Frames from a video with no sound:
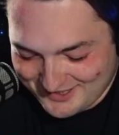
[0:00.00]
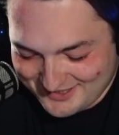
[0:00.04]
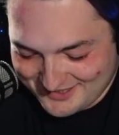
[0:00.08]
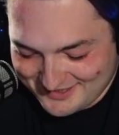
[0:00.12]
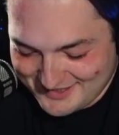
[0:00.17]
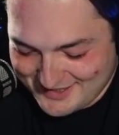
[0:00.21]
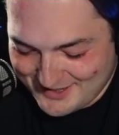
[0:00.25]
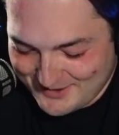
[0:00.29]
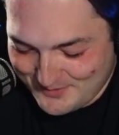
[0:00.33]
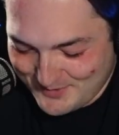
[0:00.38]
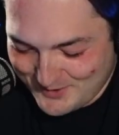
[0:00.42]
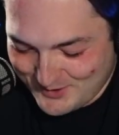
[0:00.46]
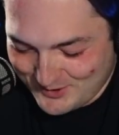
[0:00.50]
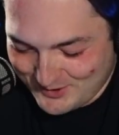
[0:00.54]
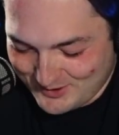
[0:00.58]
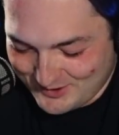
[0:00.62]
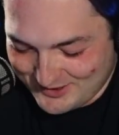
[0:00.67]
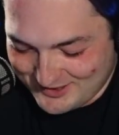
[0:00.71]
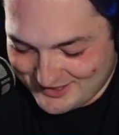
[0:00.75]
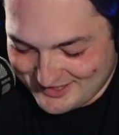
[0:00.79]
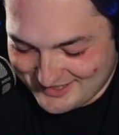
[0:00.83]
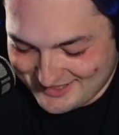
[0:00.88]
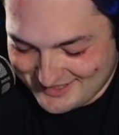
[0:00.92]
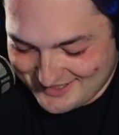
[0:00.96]
start
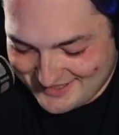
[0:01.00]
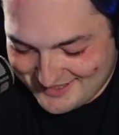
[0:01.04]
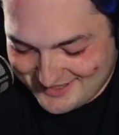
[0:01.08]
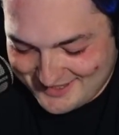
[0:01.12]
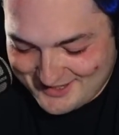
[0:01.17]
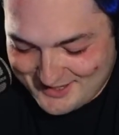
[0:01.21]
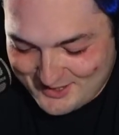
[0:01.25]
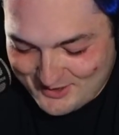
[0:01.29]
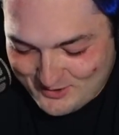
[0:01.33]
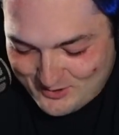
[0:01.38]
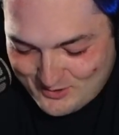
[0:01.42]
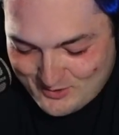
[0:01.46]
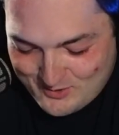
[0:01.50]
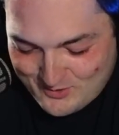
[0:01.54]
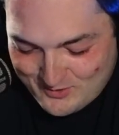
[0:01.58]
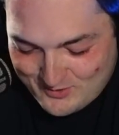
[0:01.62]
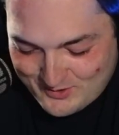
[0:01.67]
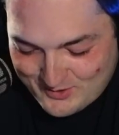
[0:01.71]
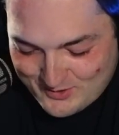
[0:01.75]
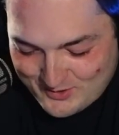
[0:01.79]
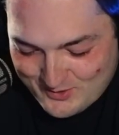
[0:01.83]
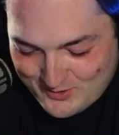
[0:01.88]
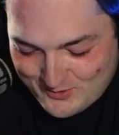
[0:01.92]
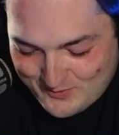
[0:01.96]
because they're all
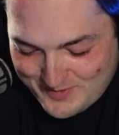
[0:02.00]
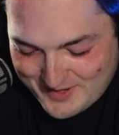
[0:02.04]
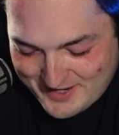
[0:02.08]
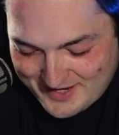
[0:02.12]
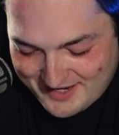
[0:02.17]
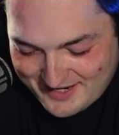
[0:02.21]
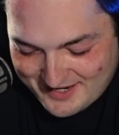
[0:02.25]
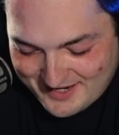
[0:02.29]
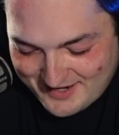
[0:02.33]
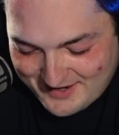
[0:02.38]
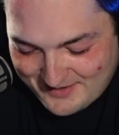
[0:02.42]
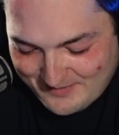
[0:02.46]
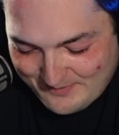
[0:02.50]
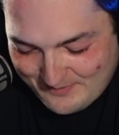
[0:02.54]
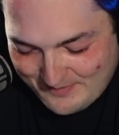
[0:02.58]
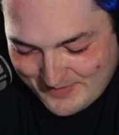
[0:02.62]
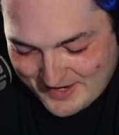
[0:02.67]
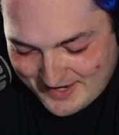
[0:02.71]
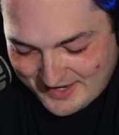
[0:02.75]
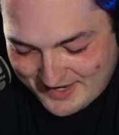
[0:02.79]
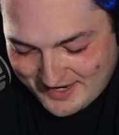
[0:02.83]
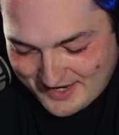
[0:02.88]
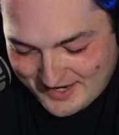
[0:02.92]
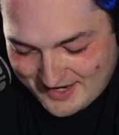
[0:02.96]
big
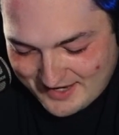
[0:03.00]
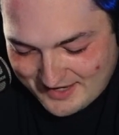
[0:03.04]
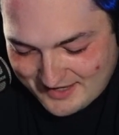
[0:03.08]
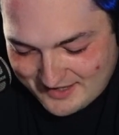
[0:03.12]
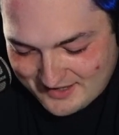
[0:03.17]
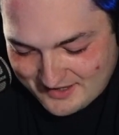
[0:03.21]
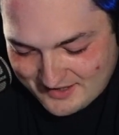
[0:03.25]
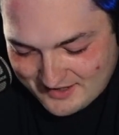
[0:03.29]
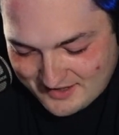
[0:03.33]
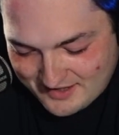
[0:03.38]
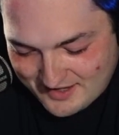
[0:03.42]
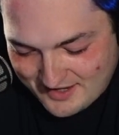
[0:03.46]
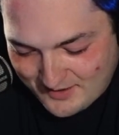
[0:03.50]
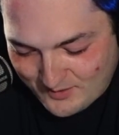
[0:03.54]
guys.